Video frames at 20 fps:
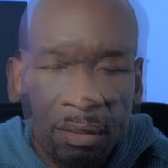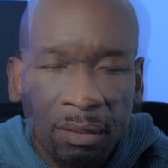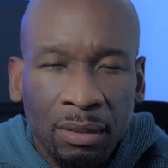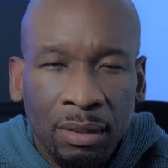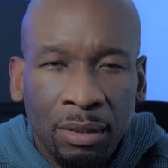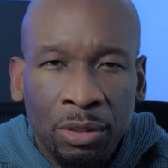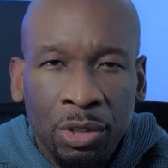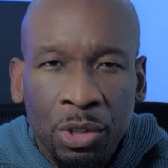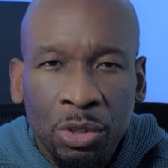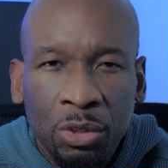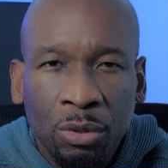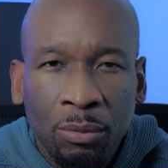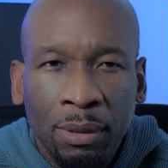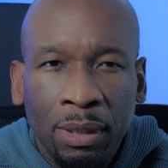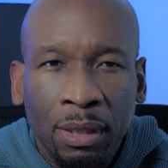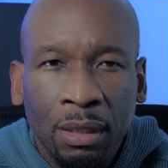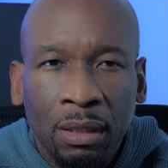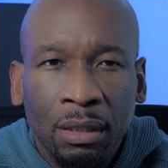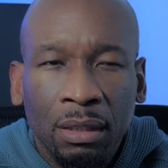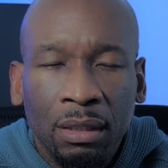There are just so
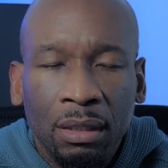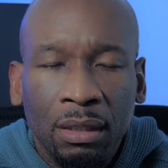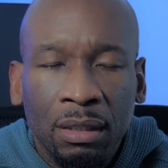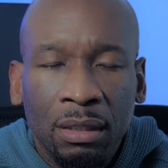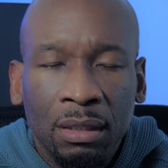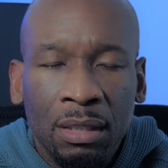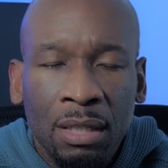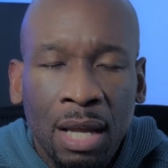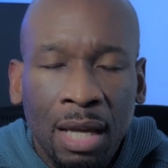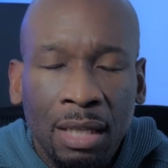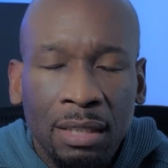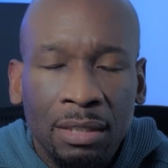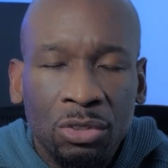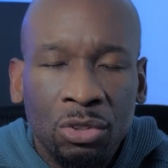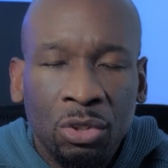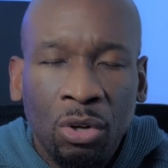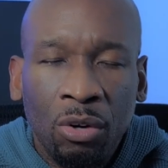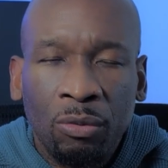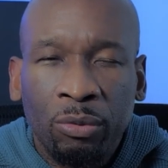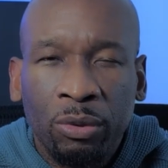many nice
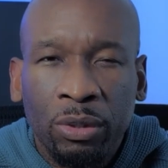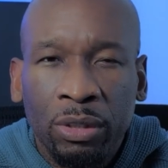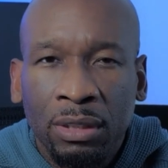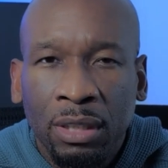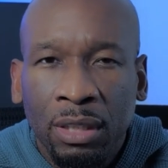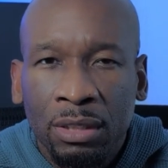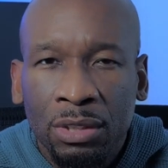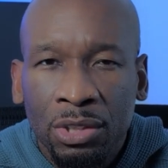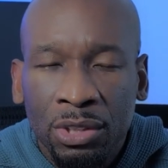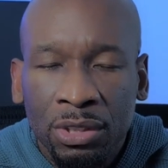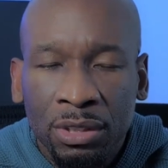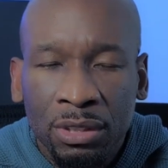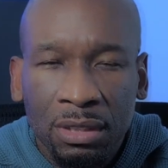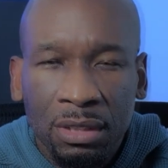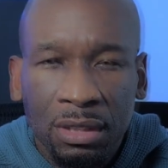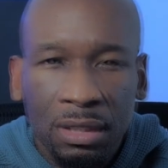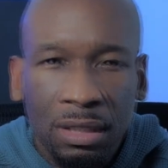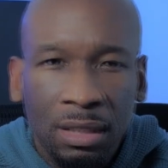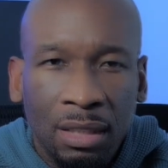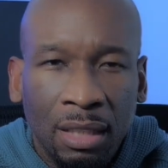software touches
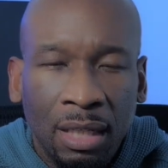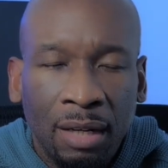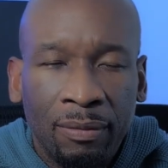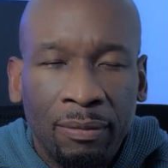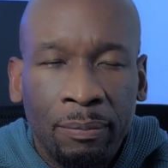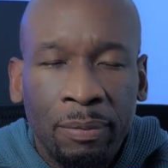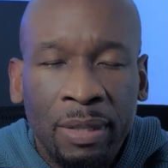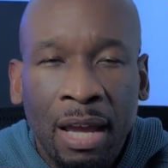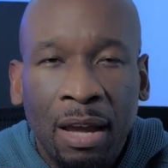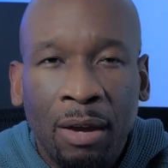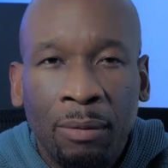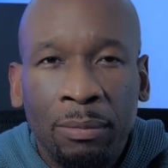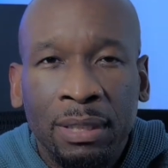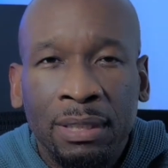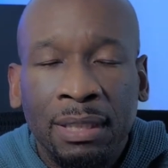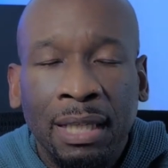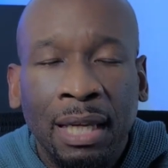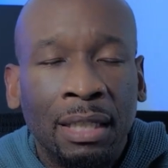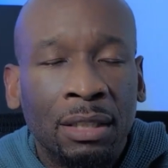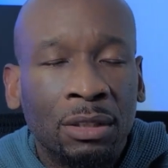that have now been
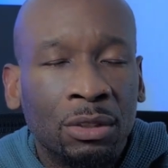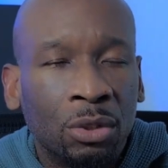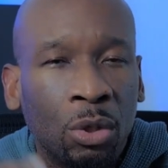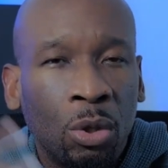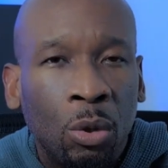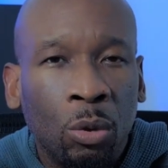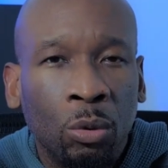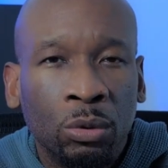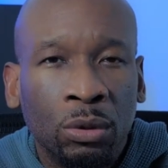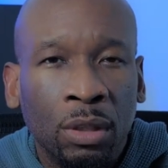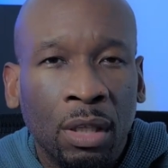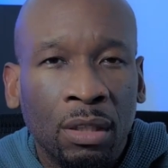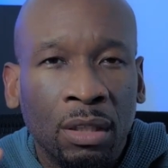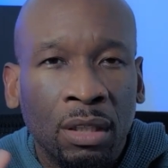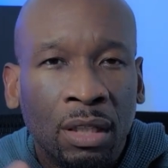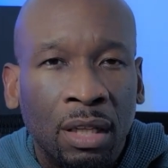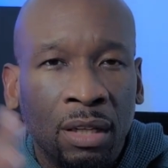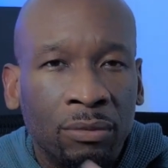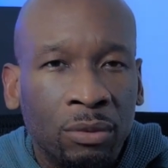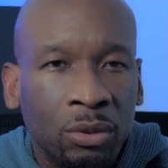taken to a whole nother
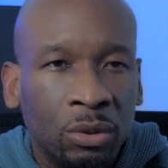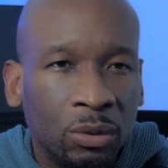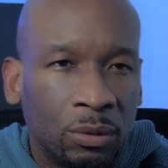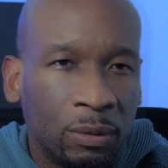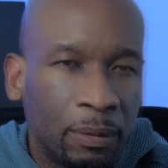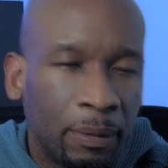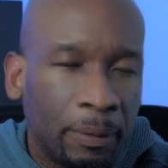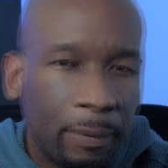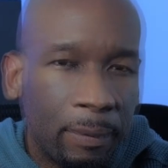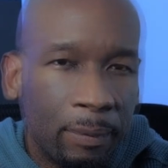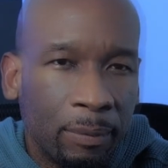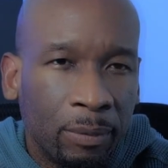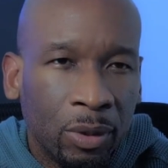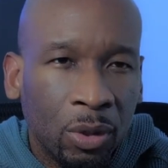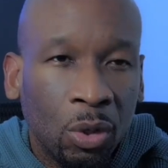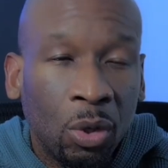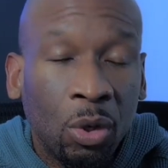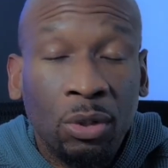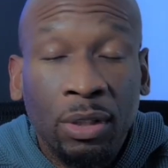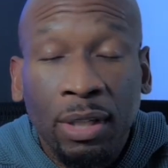level with
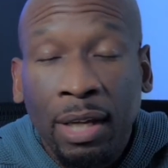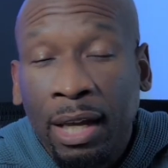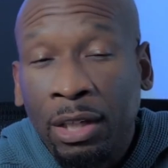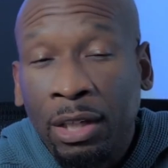all the